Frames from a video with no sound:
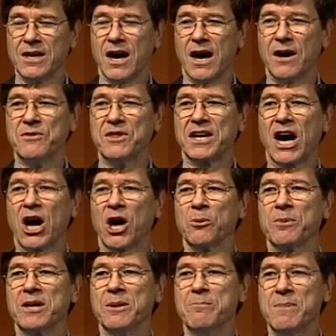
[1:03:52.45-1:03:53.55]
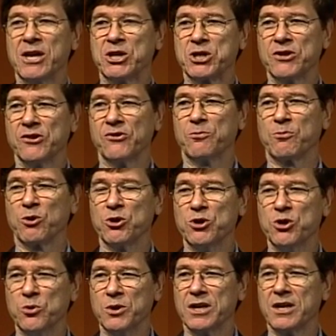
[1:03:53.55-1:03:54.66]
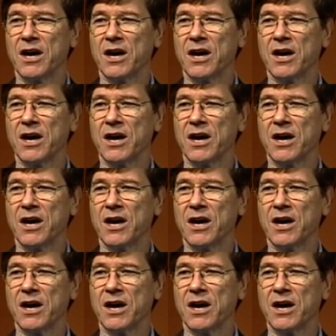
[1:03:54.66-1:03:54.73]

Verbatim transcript: of the carbon emissions per unit